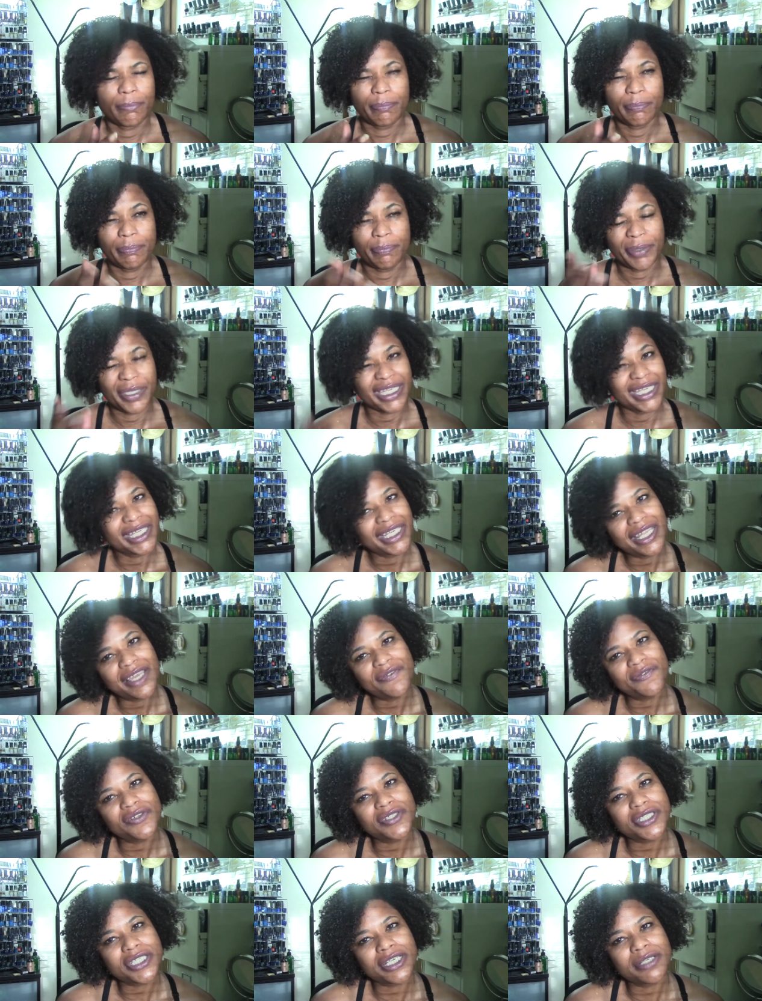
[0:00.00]
big
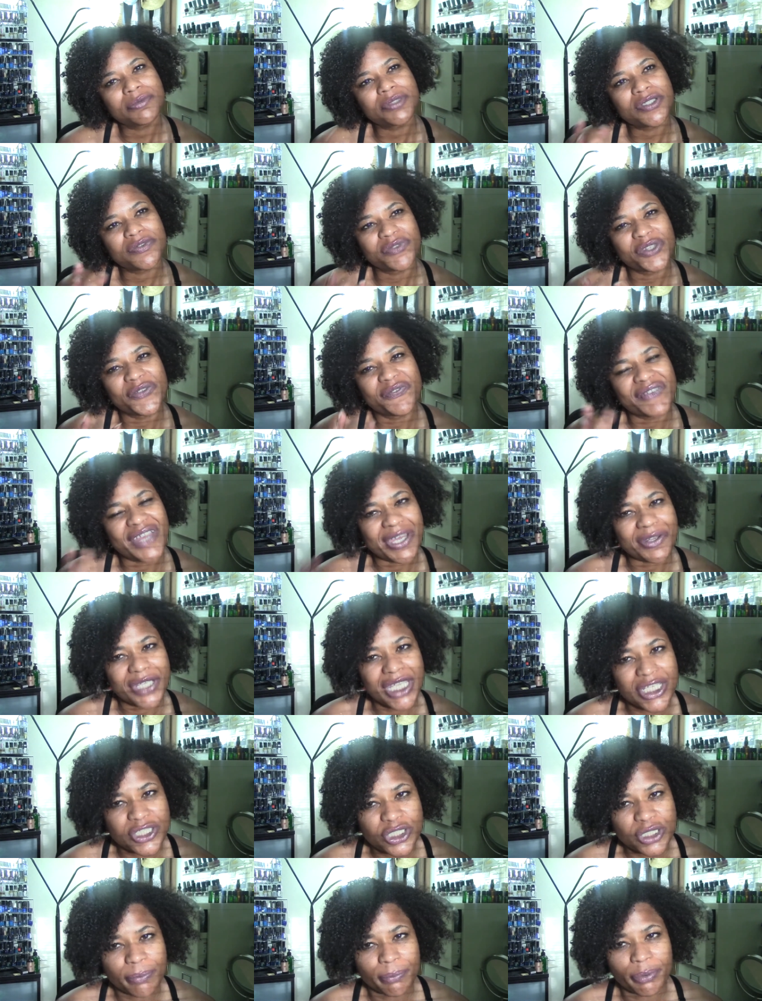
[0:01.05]
enough in terms of the
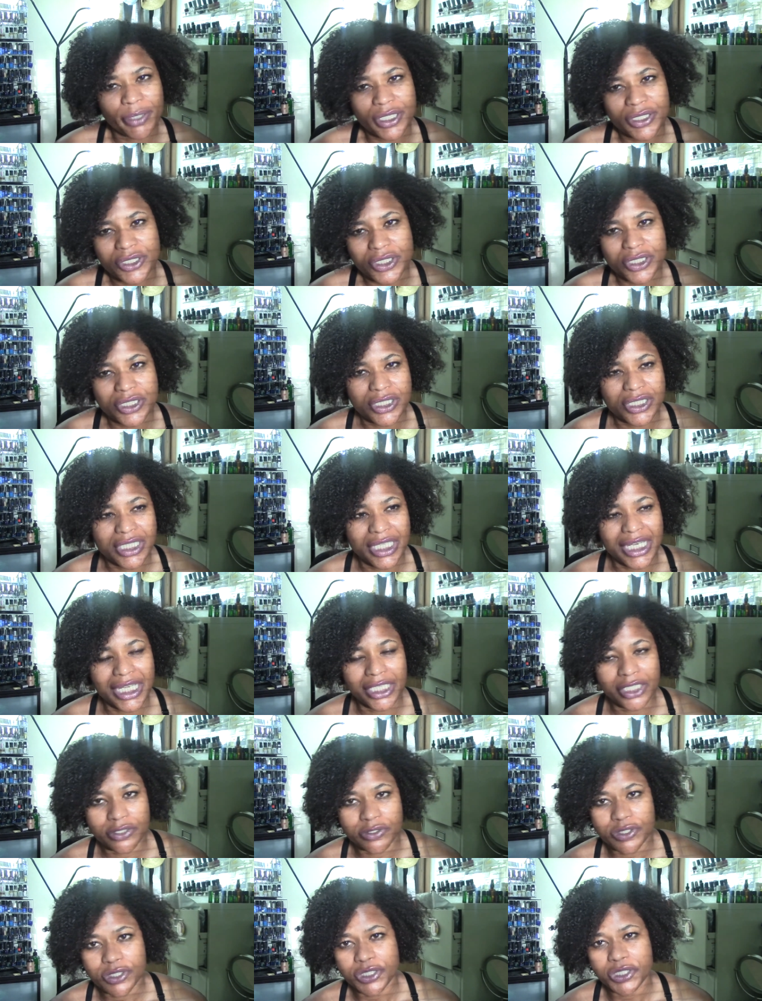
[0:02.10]
foundation brushes that I
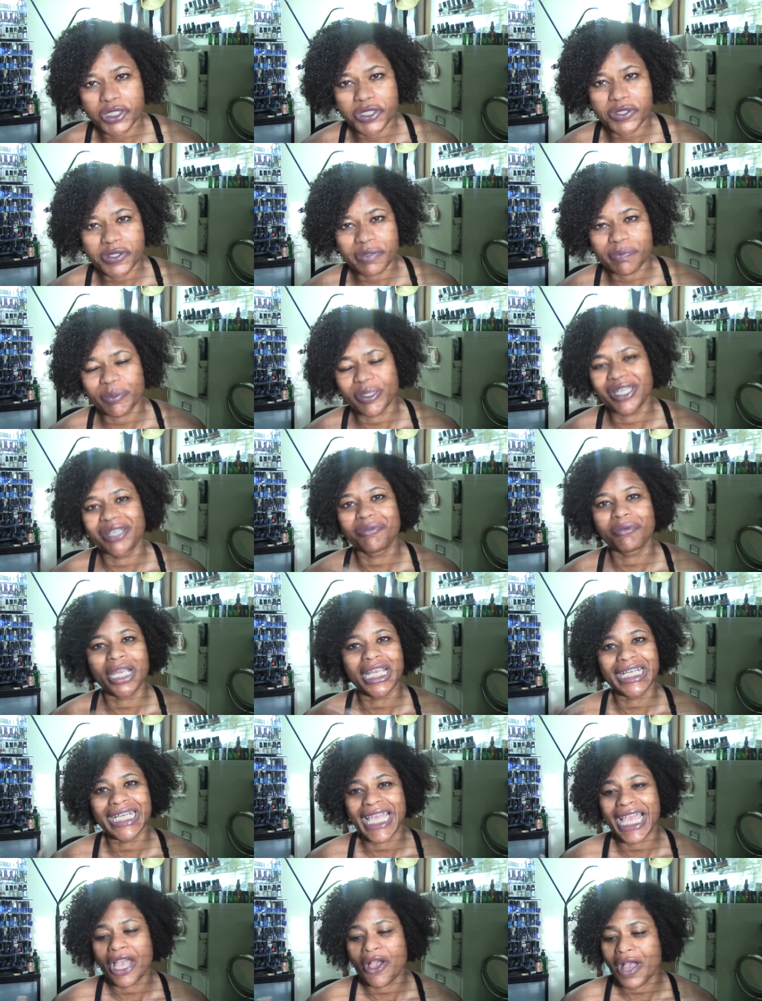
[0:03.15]
usually use. But right
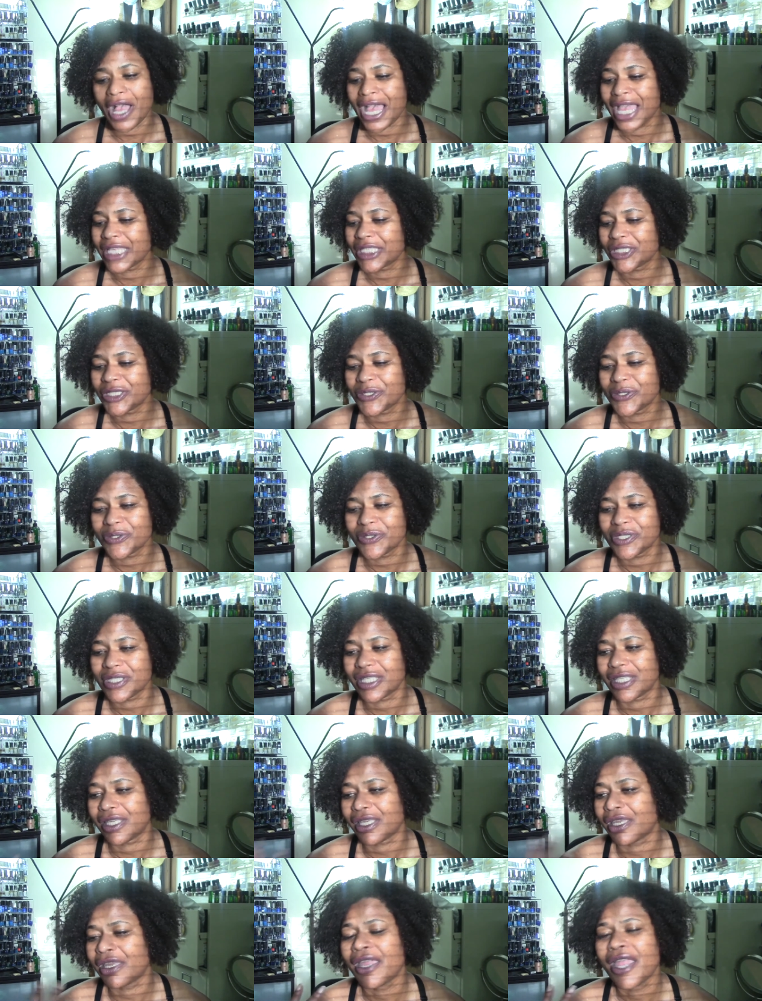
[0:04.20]
now I use
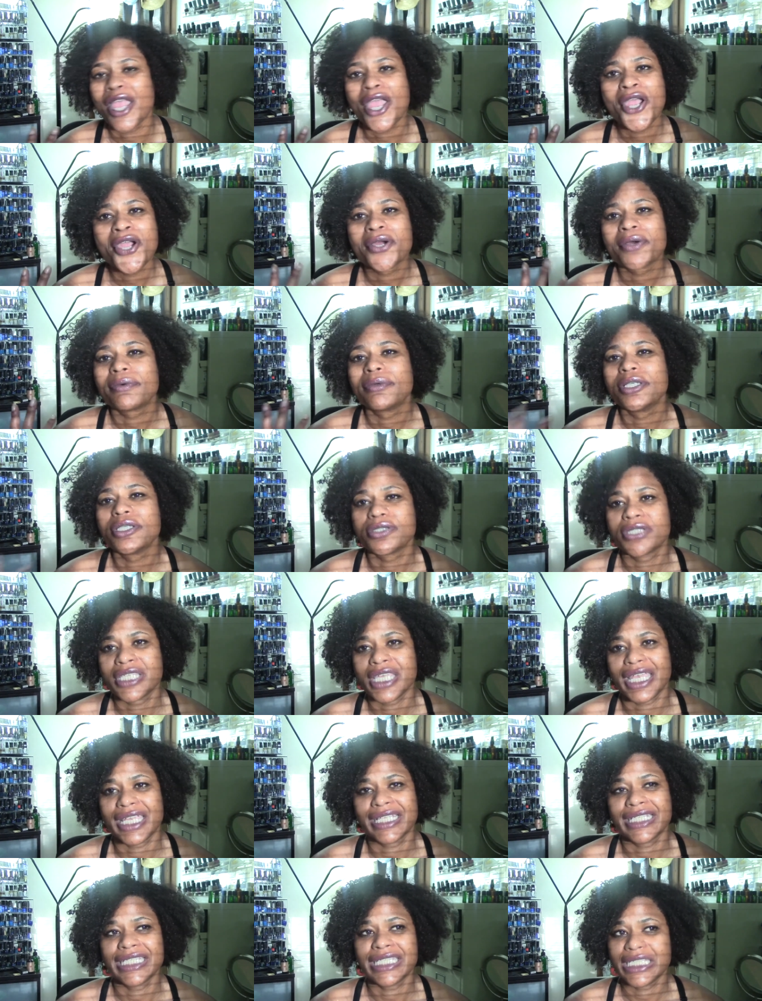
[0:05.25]
the Real
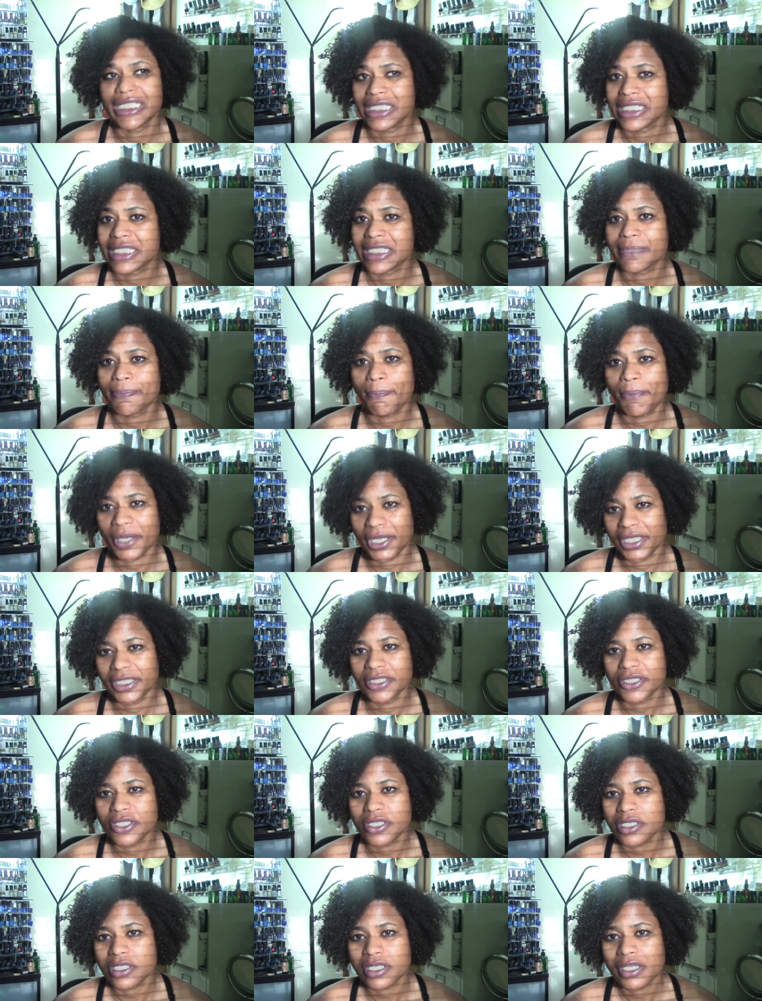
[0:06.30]
Techniques
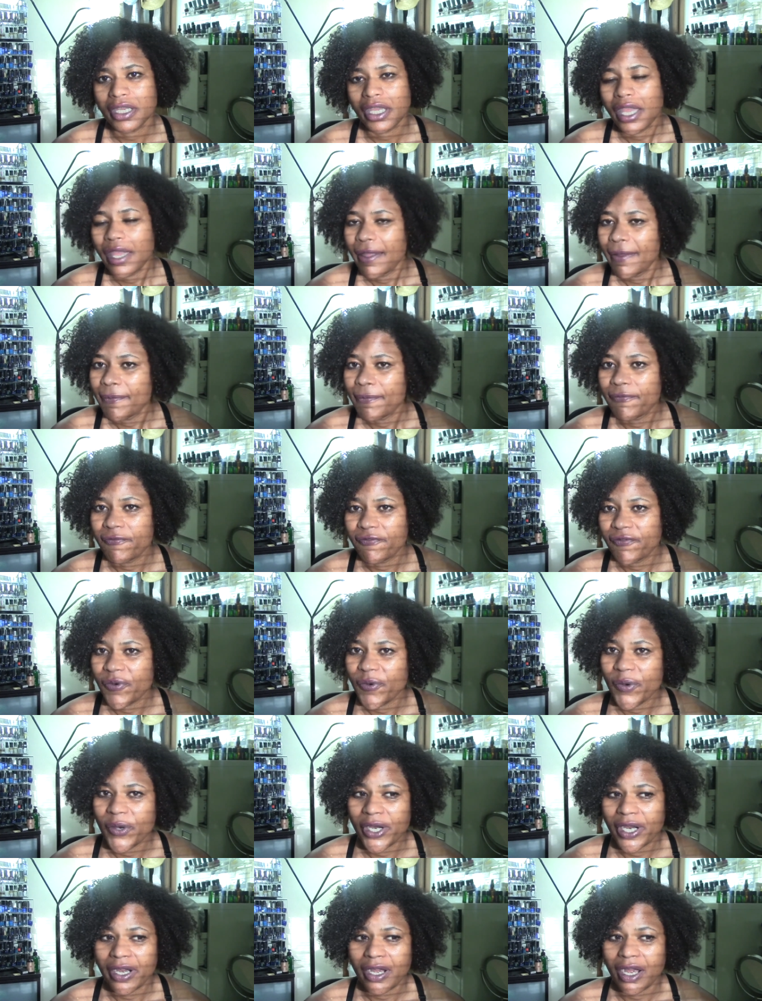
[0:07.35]
sponge
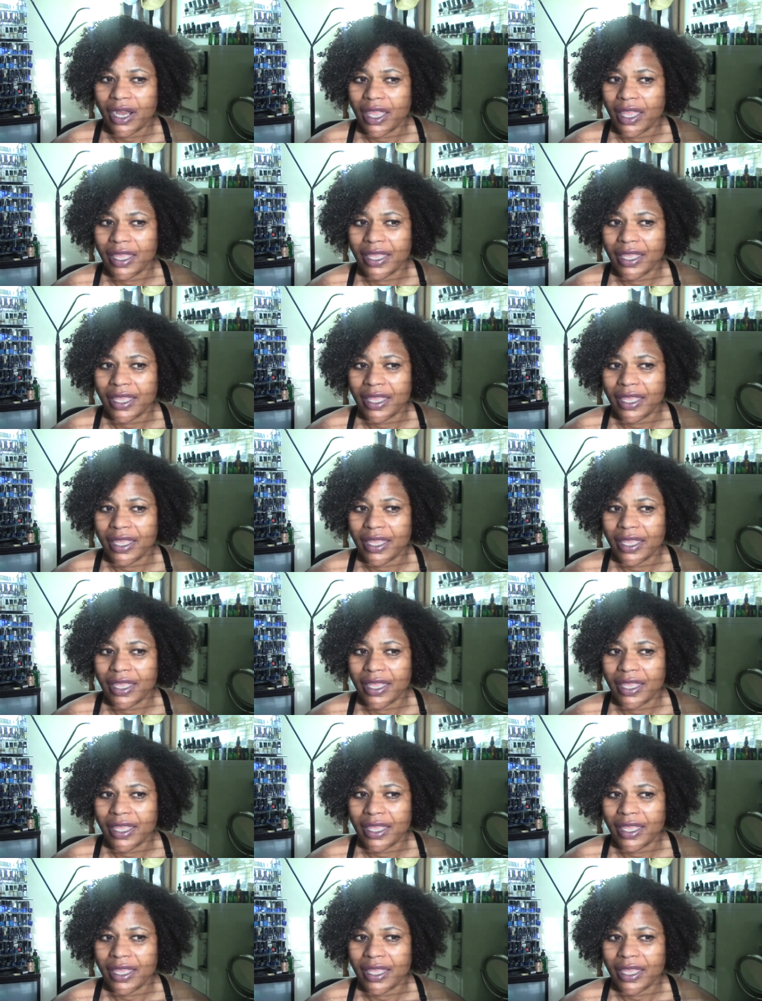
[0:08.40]
for